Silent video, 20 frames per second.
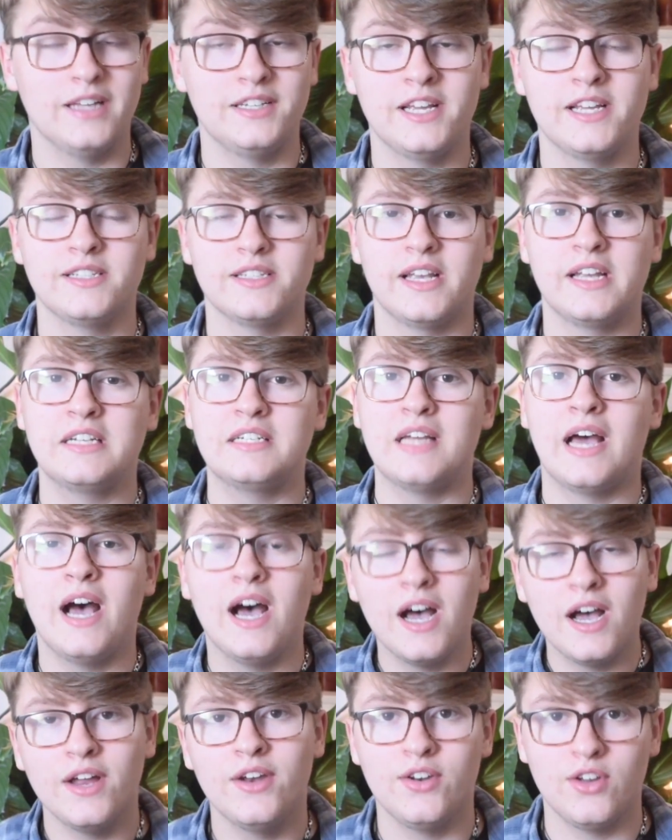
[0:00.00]
It takes a
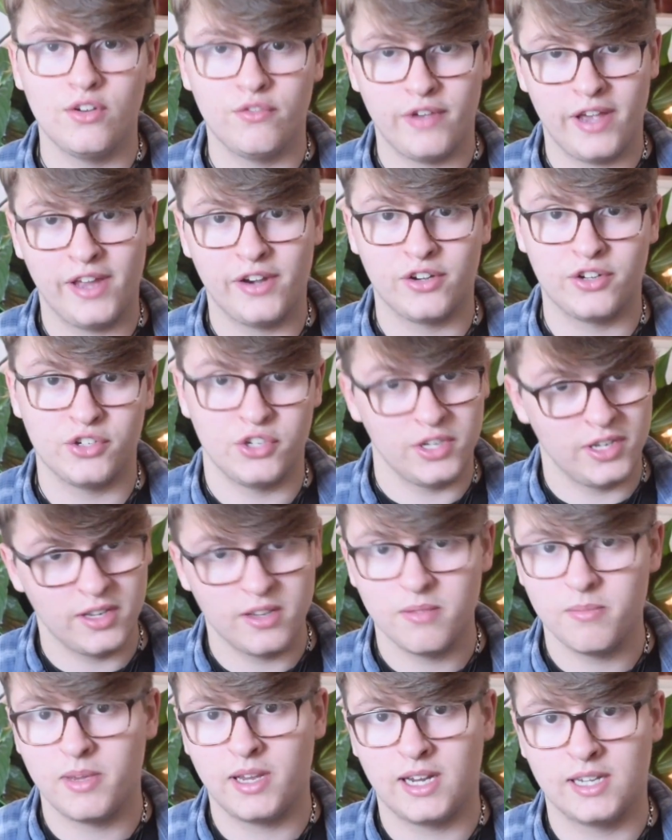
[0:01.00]
ton of energy
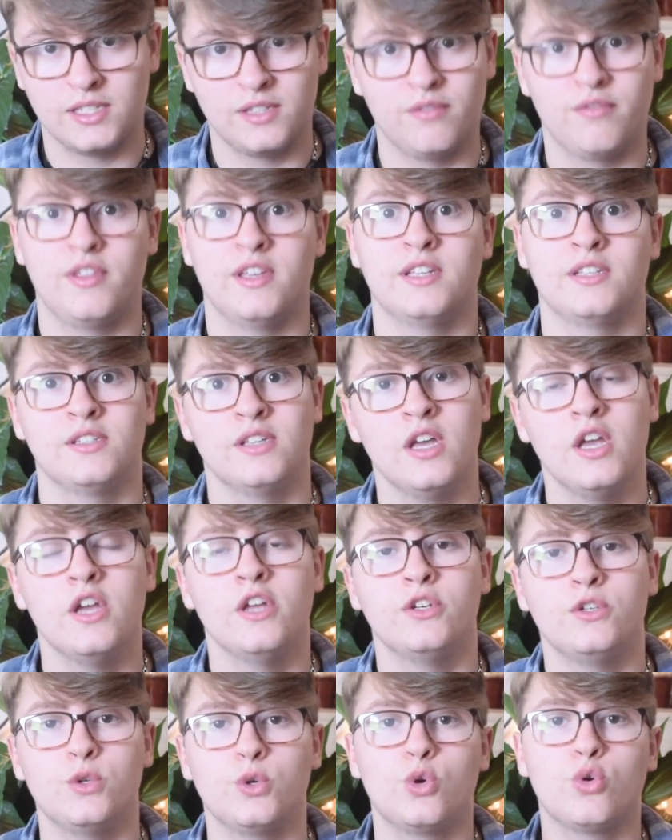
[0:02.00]
because of this
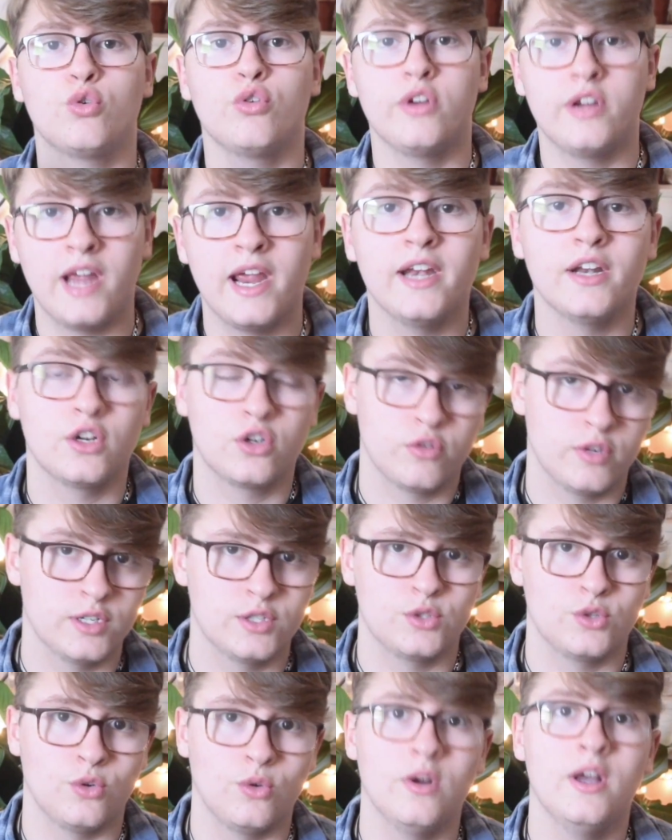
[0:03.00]
to create a
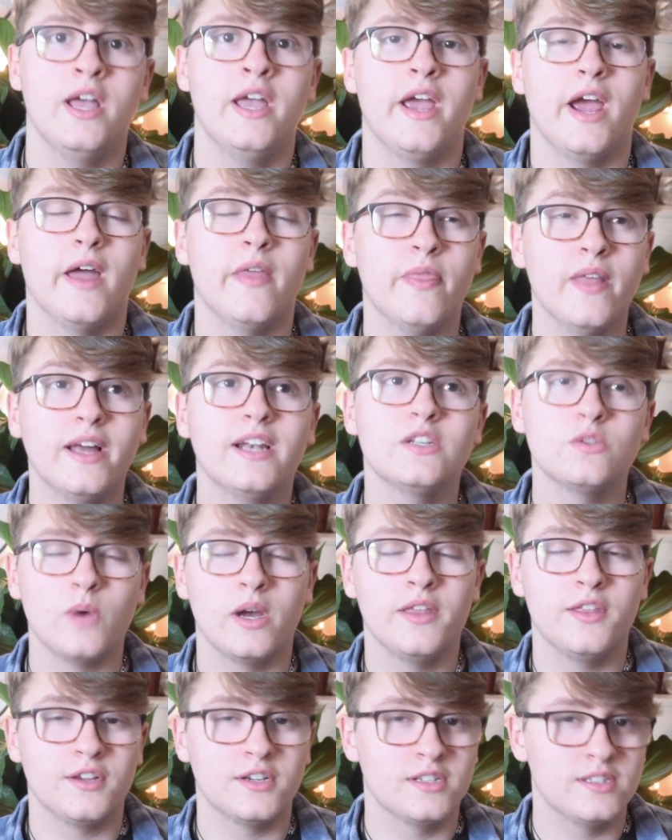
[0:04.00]
crystal, and that is
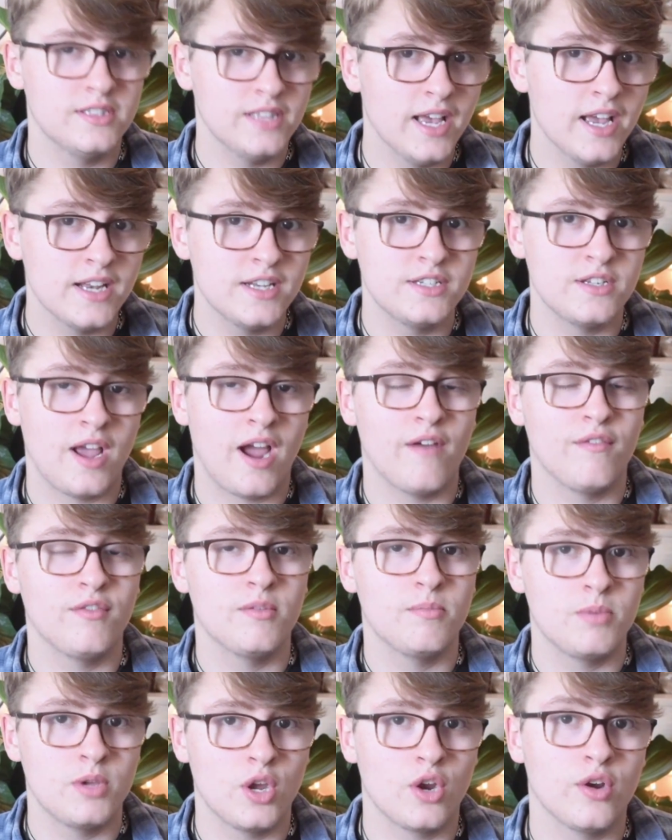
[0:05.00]
why they're said to have
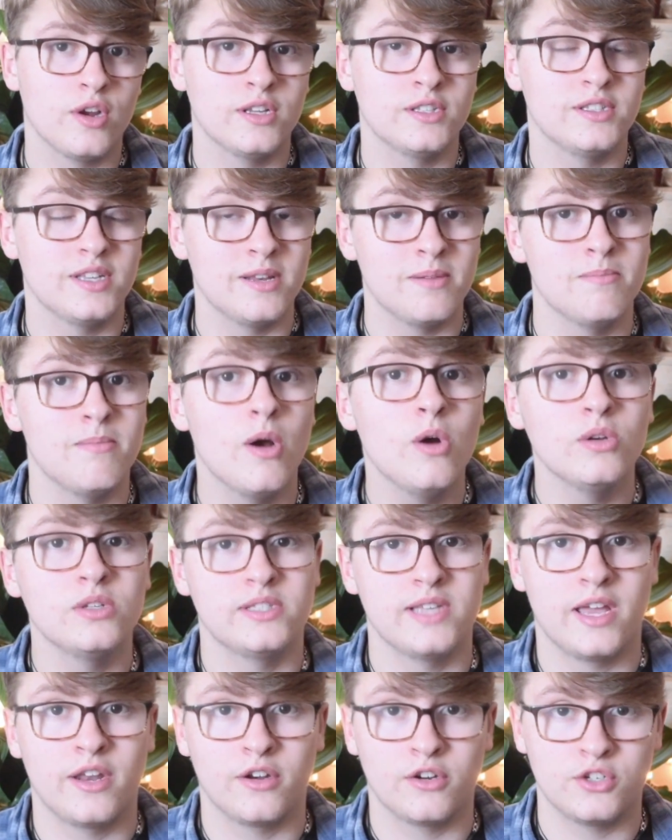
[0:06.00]
the purest and
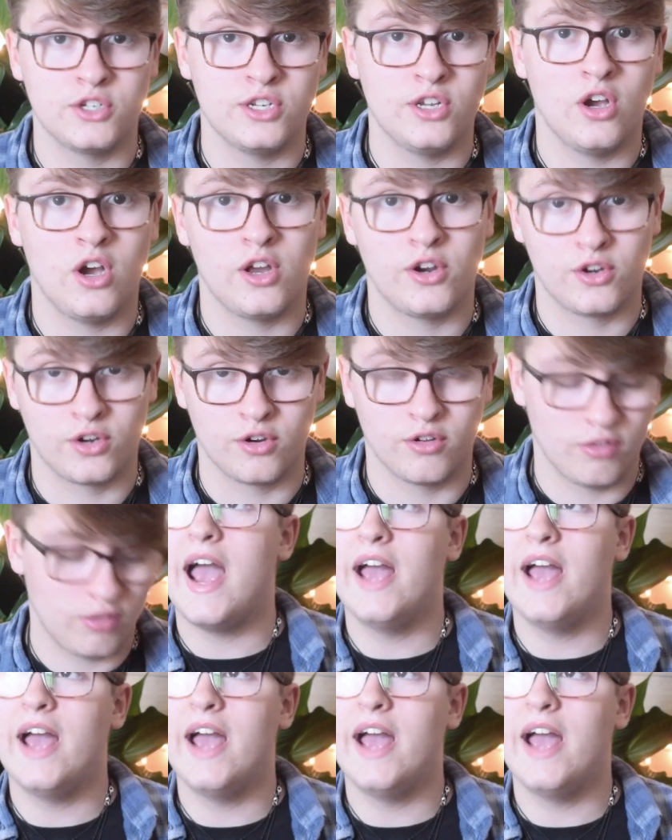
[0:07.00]
most energy on Earth.